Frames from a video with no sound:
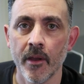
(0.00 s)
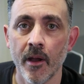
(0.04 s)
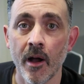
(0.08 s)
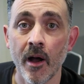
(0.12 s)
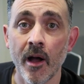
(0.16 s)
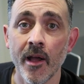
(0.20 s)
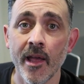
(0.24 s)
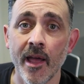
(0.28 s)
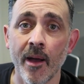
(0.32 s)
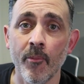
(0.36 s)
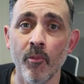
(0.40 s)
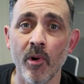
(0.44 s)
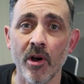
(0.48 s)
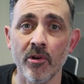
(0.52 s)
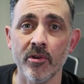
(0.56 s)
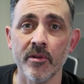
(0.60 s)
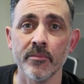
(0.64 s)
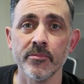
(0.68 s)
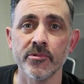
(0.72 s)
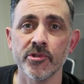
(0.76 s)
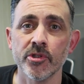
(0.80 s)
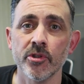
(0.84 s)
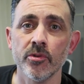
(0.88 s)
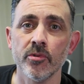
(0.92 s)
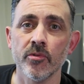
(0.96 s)
Hi and
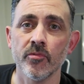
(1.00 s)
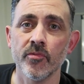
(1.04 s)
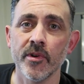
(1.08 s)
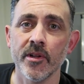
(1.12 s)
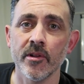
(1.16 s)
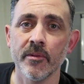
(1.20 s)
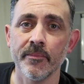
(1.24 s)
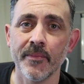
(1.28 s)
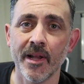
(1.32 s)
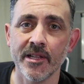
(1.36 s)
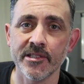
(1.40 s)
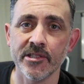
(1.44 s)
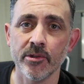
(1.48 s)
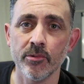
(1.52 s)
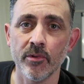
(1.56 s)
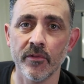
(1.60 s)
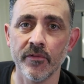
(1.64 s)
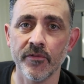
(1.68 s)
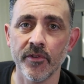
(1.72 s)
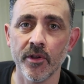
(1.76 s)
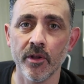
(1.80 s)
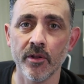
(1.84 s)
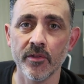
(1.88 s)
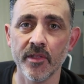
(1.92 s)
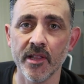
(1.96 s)
welcome to Real Magic
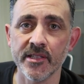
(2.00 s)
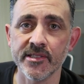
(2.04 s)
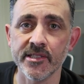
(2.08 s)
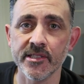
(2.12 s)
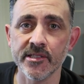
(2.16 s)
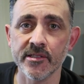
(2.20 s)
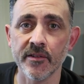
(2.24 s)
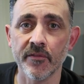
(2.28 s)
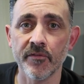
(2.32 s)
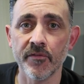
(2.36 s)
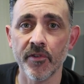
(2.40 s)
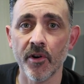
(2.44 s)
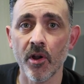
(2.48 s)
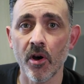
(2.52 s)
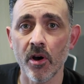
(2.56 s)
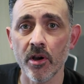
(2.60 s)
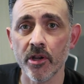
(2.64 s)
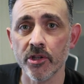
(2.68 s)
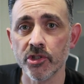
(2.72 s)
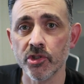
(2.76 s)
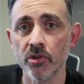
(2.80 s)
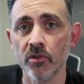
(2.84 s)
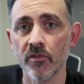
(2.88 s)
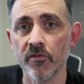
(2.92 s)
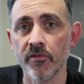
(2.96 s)
Review. This is a
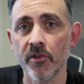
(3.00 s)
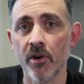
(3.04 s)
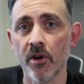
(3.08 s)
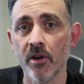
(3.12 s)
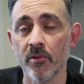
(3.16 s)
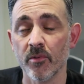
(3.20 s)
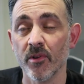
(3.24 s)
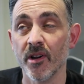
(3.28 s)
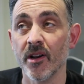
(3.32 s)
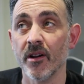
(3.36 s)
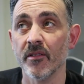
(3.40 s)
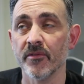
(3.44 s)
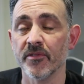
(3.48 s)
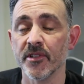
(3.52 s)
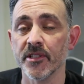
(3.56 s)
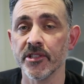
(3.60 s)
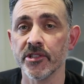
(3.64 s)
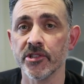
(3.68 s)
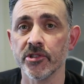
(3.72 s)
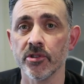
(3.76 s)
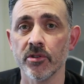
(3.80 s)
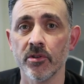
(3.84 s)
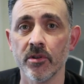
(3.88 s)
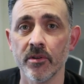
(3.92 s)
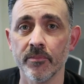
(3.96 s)
vlog, a short vlog. Well, hopefully
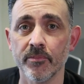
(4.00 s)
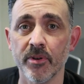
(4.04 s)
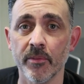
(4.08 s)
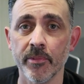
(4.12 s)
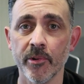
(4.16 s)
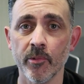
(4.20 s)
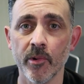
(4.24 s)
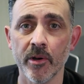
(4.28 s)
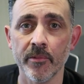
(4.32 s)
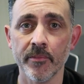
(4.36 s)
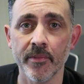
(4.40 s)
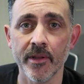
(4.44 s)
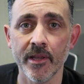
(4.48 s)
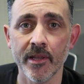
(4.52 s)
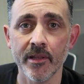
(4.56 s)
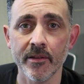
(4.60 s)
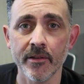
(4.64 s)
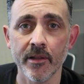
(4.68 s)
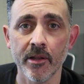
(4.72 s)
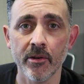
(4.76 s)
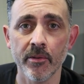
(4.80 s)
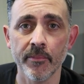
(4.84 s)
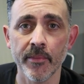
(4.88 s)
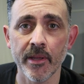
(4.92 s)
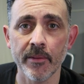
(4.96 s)
it's short, probably won't be,
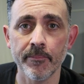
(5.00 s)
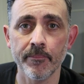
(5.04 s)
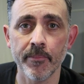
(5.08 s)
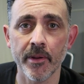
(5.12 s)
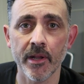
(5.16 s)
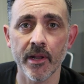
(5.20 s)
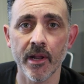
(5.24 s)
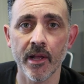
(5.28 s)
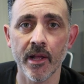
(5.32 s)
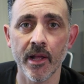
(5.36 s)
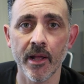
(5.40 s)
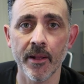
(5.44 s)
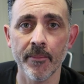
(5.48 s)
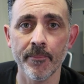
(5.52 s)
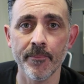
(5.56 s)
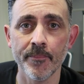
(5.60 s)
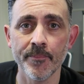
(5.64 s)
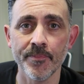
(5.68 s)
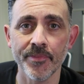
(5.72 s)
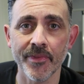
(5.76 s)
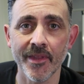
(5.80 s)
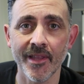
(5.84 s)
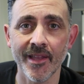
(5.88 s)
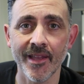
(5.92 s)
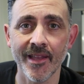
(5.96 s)
knowing me. But
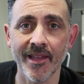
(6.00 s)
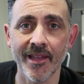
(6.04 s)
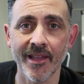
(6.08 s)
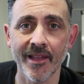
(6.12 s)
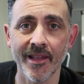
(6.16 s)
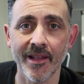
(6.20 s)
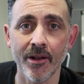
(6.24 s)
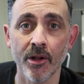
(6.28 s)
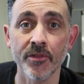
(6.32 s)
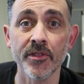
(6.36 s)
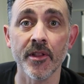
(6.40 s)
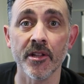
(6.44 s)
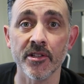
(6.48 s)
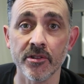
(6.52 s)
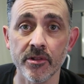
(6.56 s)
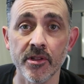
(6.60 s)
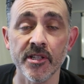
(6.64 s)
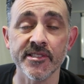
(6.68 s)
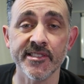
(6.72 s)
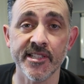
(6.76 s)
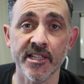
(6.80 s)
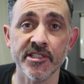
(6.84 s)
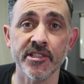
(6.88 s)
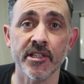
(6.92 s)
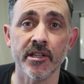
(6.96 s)
on
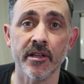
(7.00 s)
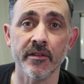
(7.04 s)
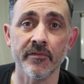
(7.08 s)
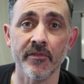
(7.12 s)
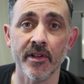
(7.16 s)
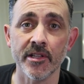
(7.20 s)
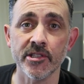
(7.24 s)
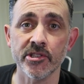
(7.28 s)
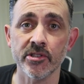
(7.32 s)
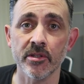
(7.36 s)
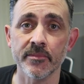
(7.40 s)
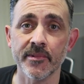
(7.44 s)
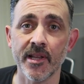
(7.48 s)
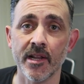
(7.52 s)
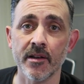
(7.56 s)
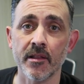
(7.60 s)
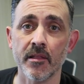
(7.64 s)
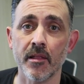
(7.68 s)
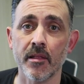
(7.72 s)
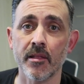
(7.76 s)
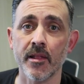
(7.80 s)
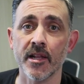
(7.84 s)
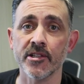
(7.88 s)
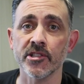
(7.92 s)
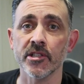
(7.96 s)
the session convention, I'm down at
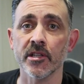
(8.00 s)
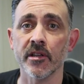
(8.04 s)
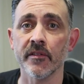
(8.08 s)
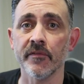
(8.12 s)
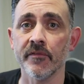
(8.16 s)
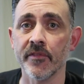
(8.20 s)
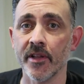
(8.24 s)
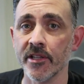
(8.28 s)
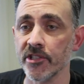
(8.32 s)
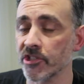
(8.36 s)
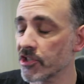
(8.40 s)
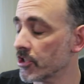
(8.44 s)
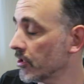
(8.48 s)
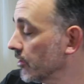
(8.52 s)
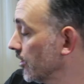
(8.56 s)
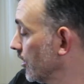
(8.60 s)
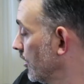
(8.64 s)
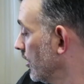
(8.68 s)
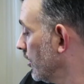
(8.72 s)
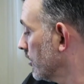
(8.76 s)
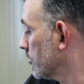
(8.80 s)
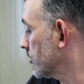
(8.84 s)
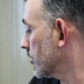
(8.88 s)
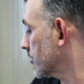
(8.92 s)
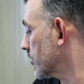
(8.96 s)
the session convention.
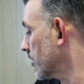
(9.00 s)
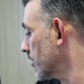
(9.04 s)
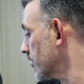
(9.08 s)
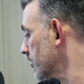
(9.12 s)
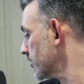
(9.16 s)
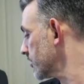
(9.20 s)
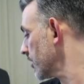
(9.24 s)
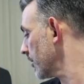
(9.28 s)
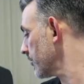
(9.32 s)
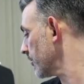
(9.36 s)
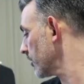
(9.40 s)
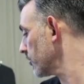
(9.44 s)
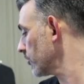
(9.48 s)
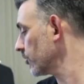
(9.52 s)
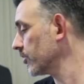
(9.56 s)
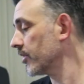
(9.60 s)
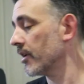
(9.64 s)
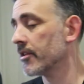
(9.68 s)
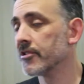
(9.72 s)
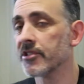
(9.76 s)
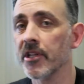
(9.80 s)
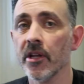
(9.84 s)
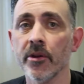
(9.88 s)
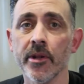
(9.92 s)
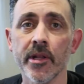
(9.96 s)
Just going to check my
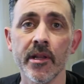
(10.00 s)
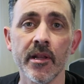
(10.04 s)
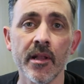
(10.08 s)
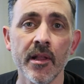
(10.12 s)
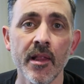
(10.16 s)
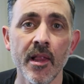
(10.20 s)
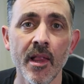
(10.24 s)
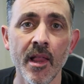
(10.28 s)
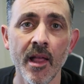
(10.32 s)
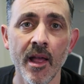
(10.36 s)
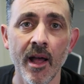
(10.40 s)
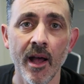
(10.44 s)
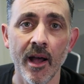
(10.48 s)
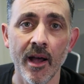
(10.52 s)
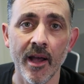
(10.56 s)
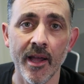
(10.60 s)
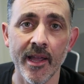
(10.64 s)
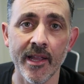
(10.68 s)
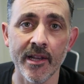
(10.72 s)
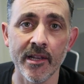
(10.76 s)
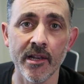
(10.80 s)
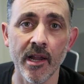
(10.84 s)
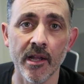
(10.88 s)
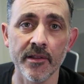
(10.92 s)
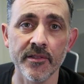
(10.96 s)
audio's going
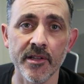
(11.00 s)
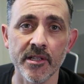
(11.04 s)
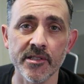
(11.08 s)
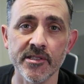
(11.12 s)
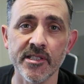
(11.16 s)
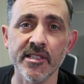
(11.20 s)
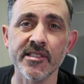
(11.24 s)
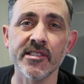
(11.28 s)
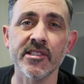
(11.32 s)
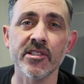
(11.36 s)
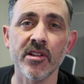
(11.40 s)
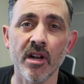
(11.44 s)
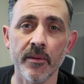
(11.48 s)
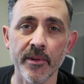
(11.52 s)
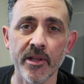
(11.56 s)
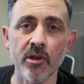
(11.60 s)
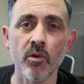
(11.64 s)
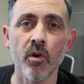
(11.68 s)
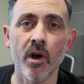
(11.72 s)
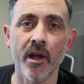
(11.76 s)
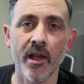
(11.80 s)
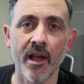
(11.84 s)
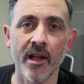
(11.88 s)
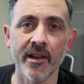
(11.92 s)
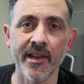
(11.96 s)
in London. So this is going to be
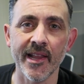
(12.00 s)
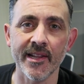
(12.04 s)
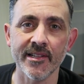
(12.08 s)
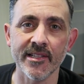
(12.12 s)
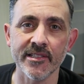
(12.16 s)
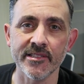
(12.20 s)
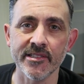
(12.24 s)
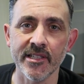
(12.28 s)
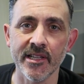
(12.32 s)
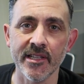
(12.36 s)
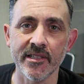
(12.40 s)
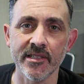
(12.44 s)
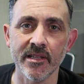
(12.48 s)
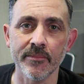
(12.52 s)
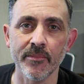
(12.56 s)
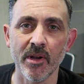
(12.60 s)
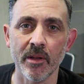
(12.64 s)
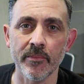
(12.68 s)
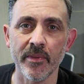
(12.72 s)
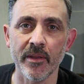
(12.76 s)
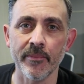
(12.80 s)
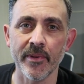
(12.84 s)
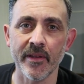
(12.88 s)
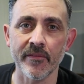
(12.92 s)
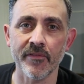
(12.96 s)
quite unedited. It
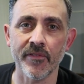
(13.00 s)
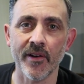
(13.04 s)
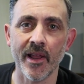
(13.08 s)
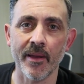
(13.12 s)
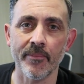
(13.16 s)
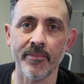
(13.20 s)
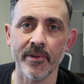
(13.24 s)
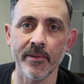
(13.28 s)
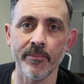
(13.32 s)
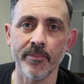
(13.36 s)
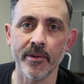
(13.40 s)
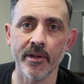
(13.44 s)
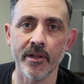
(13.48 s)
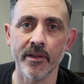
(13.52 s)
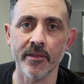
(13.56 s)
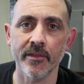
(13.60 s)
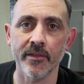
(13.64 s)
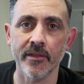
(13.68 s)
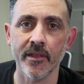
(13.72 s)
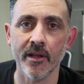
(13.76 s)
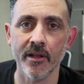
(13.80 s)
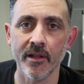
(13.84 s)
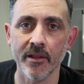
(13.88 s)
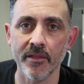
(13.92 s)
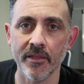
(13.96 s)
might be a bit flappy, but
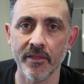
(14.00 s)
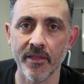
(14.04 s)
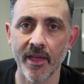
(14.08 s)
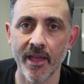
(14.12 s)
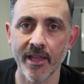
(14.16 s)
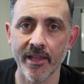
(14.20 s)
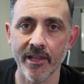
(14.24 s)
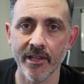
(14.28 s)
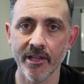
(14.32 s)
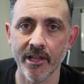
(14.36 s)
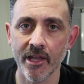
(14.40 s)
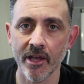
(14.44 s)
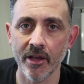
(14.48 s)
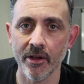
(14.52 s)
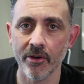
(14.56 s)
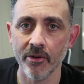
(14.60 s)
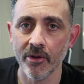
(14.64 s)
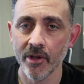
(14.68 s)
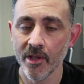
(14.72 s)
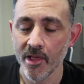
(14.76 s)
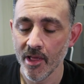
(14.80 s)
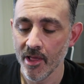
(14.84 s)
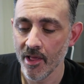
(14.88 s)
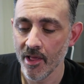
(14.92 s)
there you go.